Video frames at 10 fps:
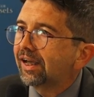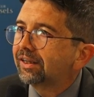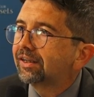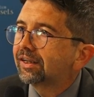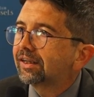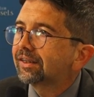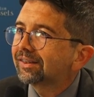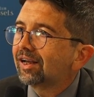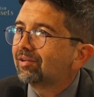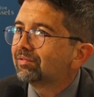and uh,
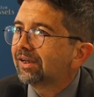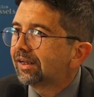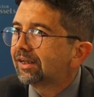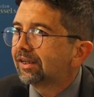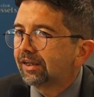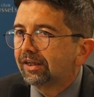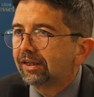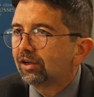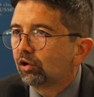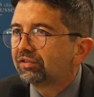some
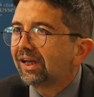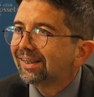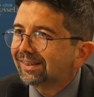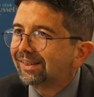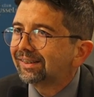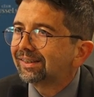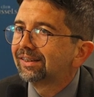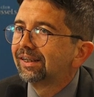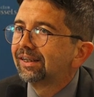uh, of the assets